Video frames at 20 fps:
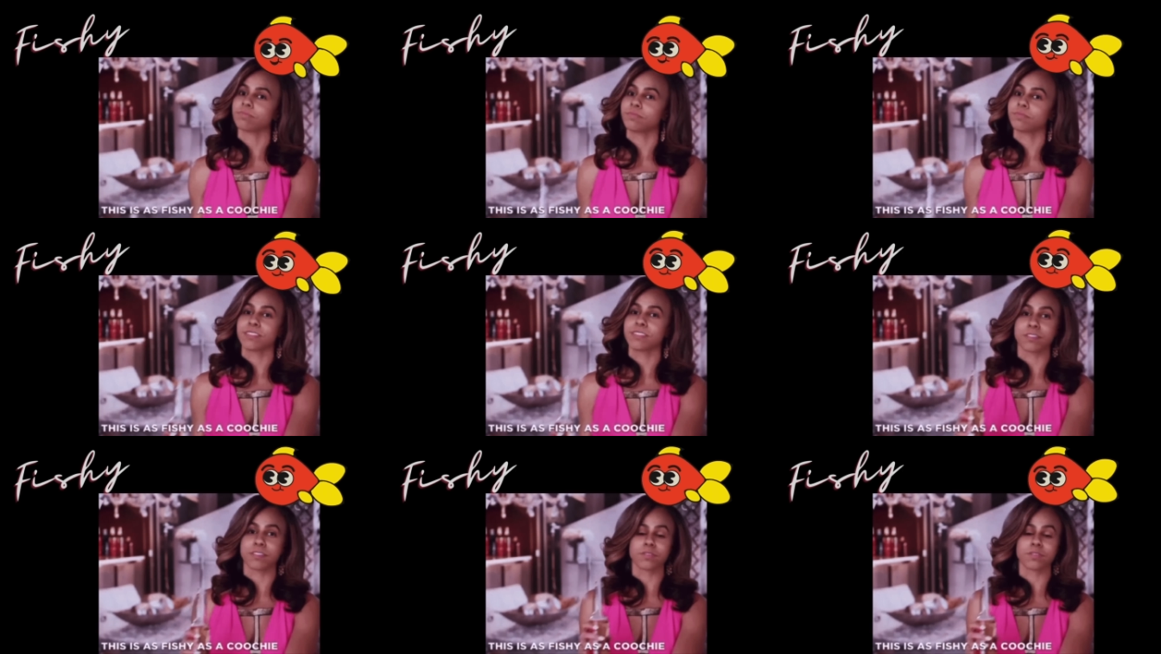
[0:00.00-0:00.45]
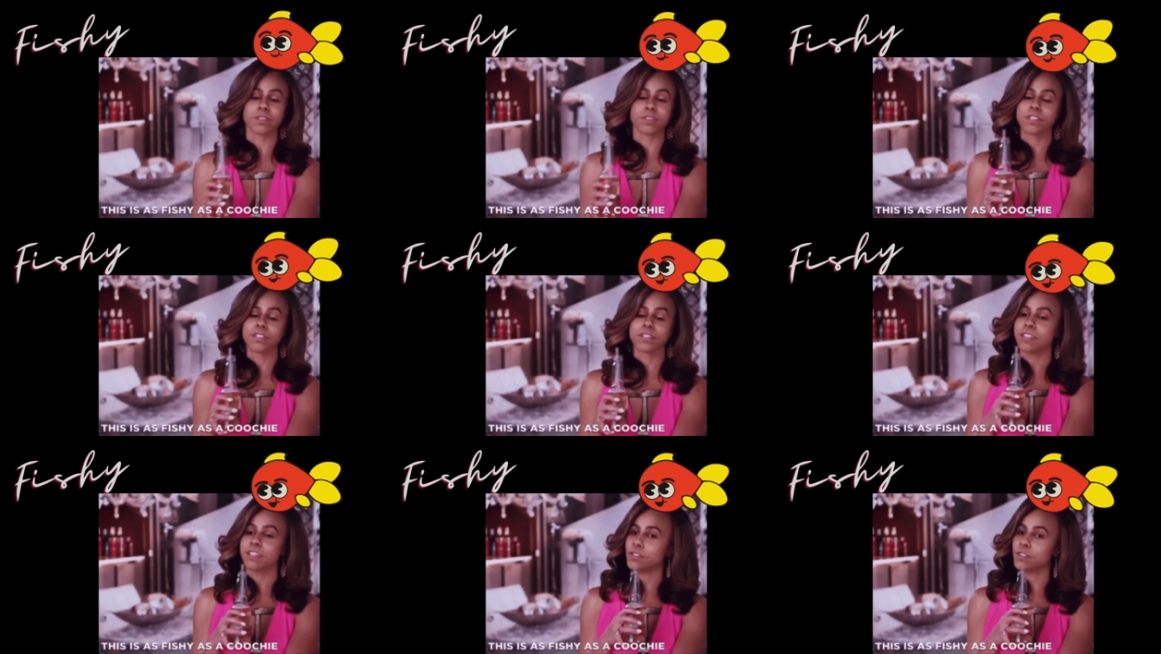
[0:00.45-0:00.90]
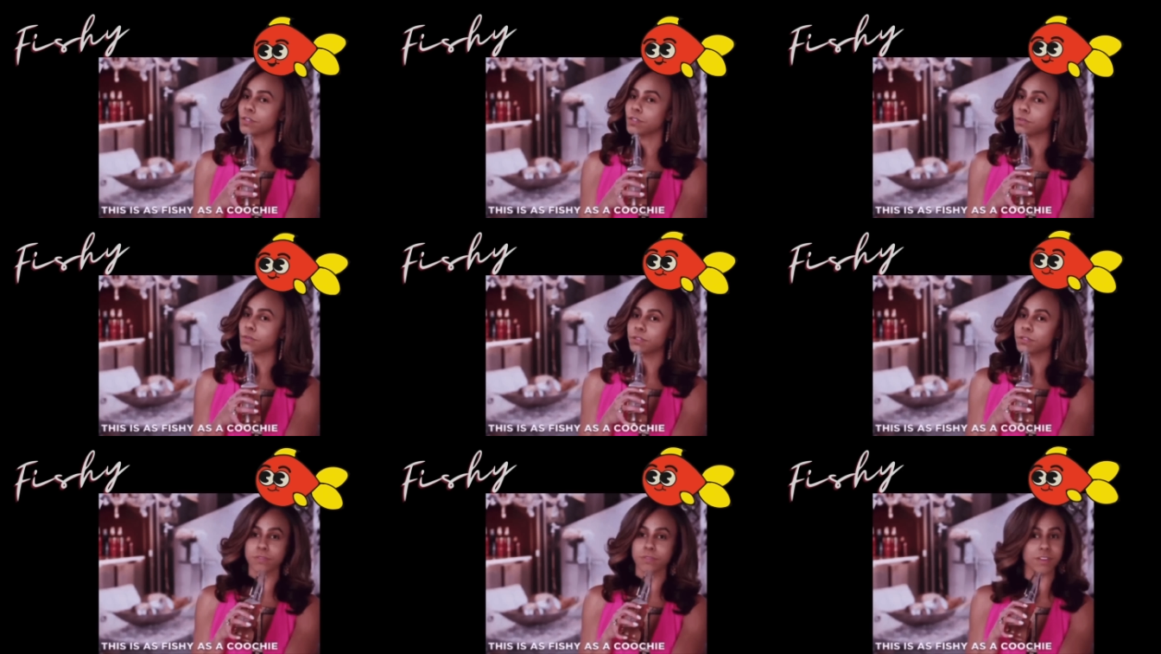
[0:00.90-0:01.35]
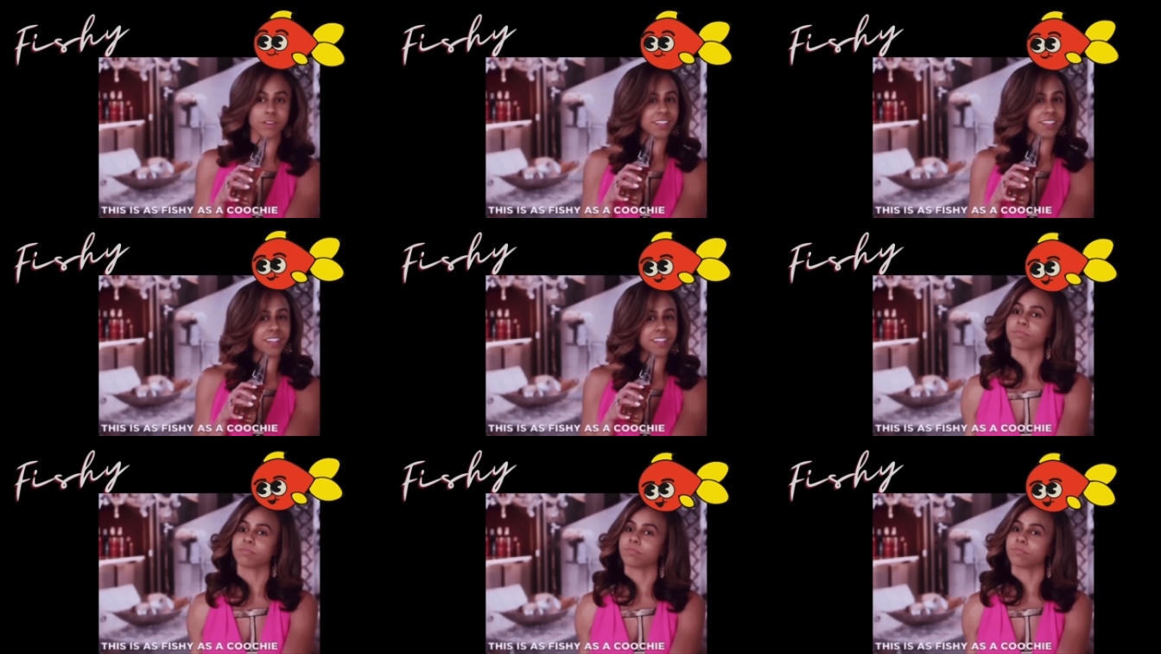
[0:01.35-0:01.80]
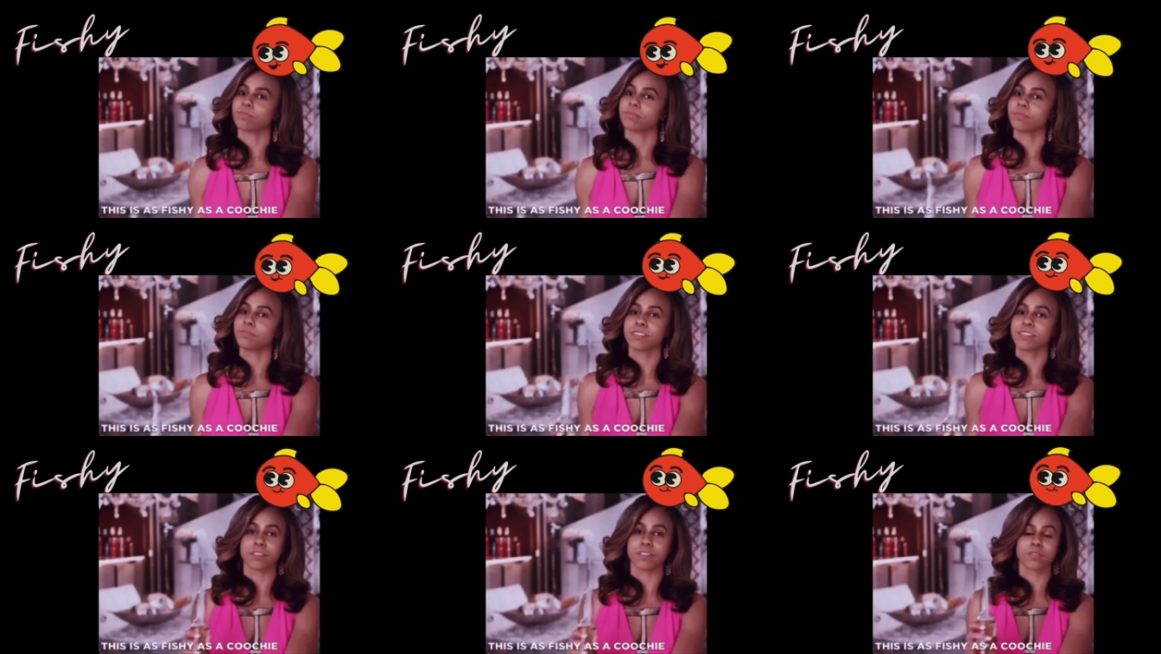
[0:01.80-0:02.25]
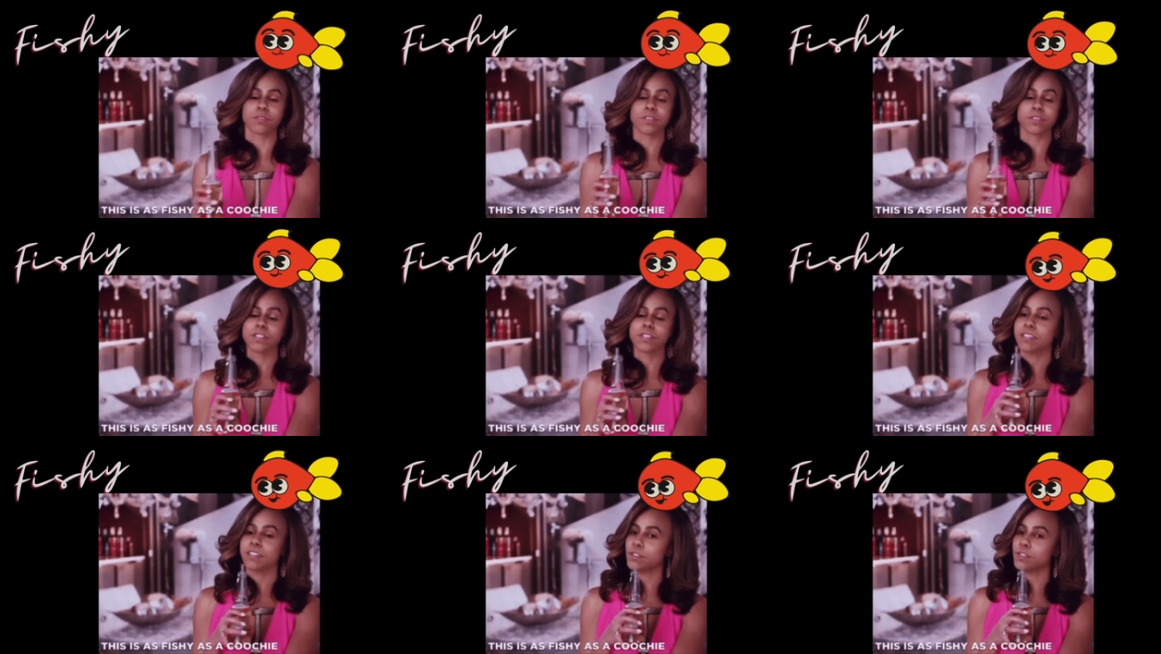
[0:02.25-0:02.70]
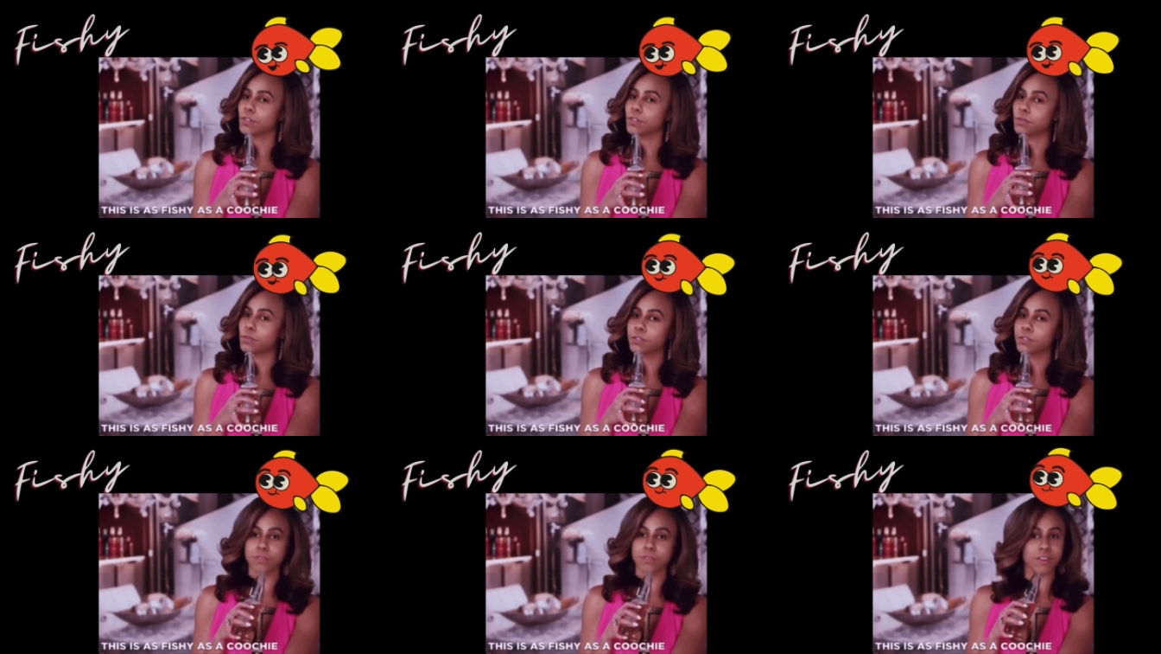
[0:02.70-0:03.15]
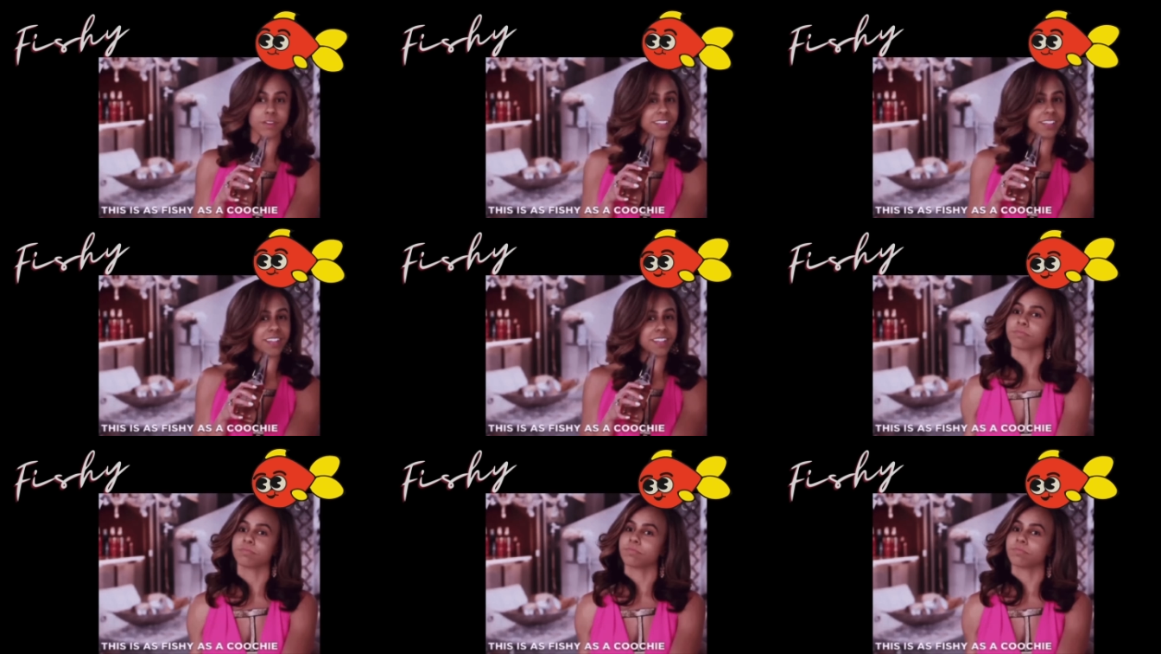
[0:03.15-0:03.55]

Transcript: And y'all, by the time I looked at it, she had that video and that haircut video.